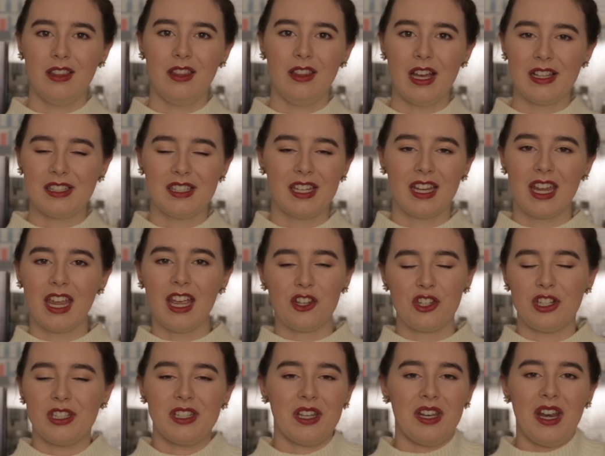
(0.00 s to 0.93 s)
that's like
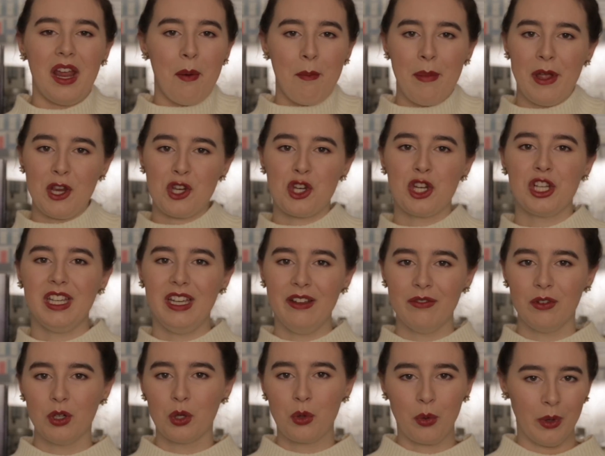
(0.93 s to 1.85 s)
it. She's an ambitious
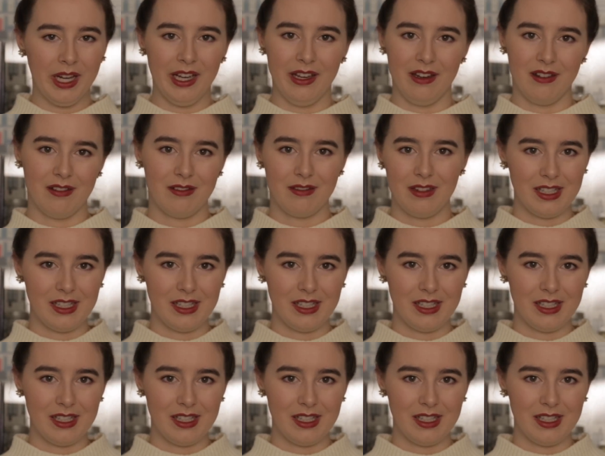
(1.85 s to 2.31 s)
evil queen.